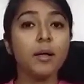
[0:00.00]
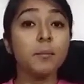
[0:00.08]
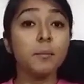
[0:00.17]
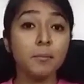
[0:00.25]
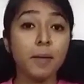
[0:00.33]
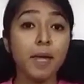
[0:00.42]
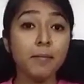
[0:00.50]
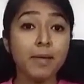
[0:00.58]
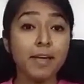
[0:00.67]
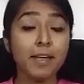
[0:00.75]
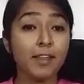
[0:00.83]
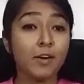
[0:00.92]

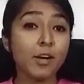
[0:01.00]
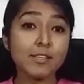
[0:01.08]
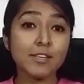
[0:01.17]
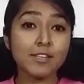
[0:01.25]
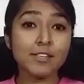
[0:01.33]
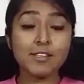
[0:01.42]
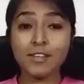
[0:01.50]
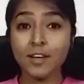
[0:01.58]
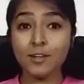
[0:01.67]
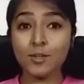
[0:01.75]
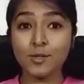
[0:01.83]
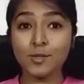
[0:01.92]
Maybe there are certain
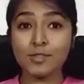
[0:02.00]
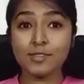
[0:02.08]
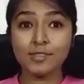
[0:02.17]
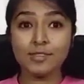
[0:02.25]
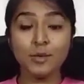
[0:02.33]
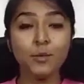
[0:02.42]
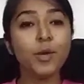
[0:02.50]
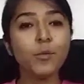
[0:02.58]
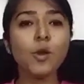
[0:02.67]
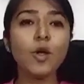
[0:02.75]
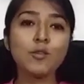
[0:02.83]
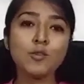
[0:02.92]
deductions. We
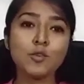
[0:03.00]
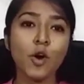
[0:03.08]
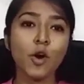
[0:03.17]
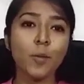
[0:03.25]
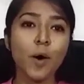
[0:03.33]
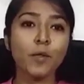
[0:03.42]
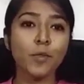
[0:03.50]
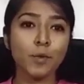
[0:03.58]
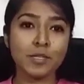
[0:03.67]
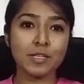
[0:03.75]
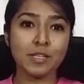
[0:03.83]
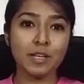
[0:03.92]
will also talk about
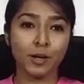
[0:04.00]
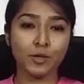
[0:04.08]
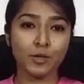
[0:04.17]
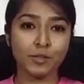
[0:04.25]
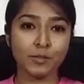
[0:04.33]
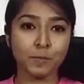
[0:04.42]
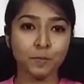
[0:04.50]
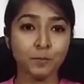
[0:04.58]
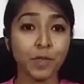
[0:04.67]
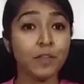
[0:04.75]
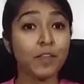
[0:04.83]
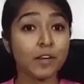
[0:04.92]
those deductions.
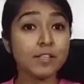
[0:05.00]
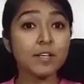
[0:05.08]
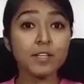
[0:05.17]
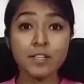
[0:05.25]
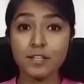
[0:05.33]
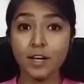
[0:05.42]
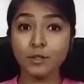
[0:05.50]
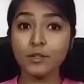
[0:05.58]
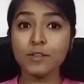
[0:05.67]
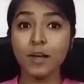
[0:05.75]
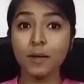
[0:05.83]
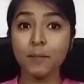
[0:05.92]
There are certain
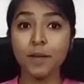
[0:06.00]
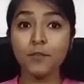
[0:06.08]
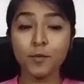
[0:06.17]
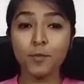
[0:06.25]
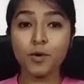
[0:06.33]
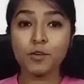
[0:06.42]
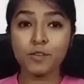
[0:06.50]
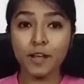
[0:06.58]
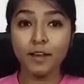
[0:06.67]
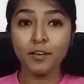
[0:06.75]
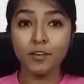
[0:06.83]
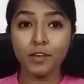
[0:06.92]
deductions happening from your
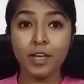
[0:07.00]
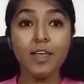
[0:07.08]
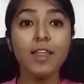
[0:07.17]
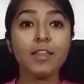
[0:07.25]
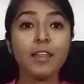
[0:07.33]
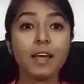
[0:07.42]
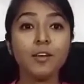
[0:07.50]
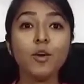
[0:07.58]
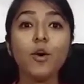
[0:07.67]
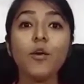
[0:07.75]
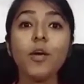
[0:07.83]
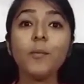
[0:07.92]
salary that
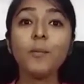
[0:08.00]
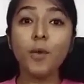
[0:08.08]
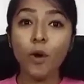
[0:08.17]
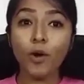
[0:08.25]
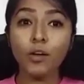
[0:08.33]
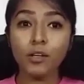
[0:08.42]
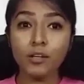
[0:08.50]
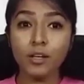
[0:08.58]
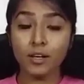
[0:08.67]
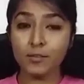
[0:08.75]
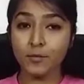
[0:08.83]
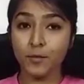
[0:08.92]
your employer
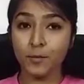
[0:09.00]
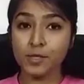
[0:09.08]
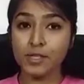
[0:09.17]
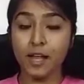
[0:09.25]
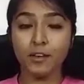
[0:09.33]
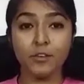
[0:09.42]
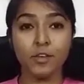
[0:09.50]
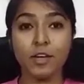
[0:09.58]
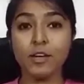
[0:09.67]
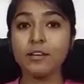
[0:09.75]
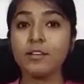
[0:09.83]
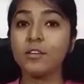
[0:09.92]
deducts from your salary
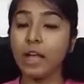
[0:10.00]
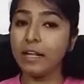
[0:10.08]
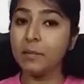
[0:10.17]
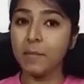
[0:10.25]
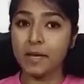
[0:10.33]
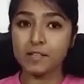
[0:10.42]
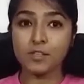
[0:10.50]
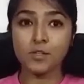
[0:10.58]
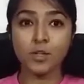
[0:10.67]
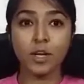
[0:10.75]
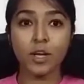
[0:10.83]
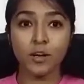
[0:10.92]
and directly pays it
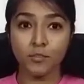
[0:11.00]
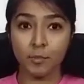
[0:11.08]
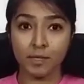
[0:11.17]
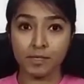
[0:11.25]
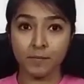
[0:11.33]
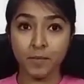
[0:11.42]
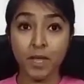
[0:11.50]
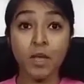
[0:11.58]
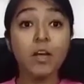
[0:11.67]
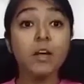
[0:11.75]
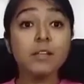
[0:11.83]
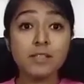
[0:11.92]
to the government.
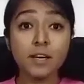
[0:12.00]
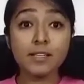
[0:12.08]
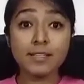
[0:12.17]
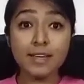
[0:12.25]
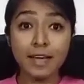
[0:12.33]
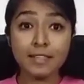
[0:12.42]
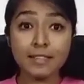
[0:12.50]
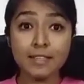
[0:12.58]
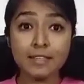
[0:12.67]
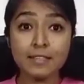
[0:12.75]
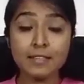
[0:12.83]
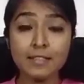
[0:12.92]
Certain
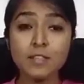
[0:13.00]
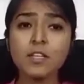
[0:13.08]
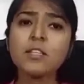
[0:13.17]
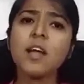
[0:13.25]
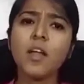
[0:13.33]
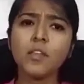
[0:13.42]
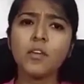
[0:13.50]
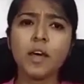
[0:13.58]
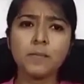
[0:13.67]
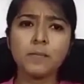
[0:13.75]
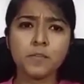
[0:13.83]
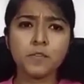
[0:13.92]
taxes, certain other
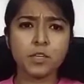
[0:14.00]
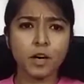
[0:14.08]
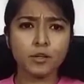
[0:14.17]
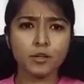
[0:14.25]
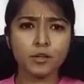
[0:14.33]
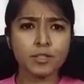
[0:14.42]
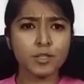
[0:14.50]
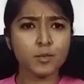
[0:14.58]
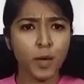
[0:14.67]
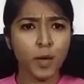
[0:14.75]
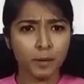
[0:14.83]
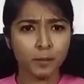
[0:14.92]
types of deductions as
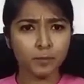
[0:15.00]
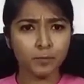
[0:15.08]
well.